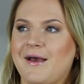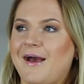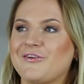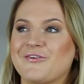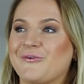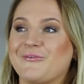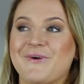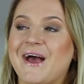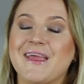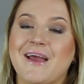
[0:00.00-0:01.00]
I don't know,
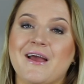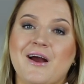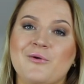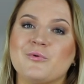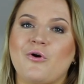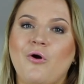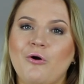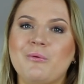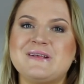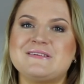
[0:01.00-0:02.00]
I would
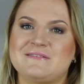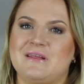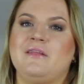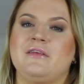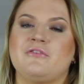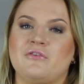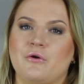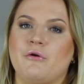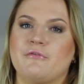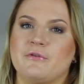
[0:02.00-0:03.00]
always tell you to
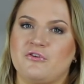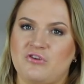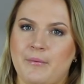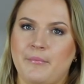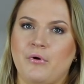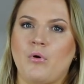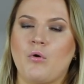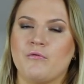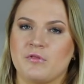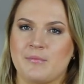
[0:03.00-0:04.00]
go for the jumbo
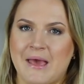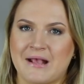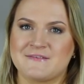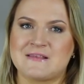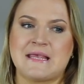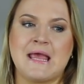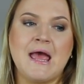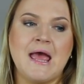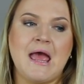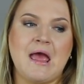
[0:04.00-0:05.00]
over the Maxi
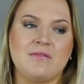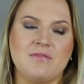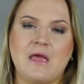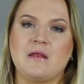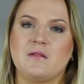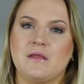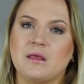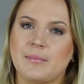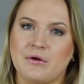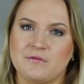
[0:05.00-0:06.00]
and then
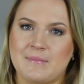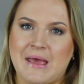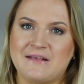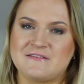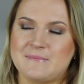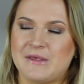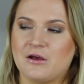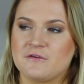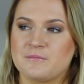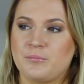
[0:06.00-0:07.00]
think about the Maxi,
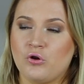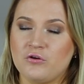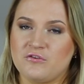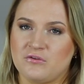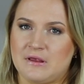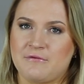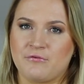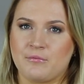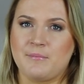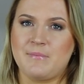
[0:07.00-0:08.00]
because personally
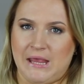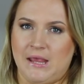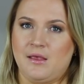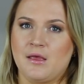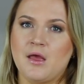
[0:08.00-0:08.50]
for me,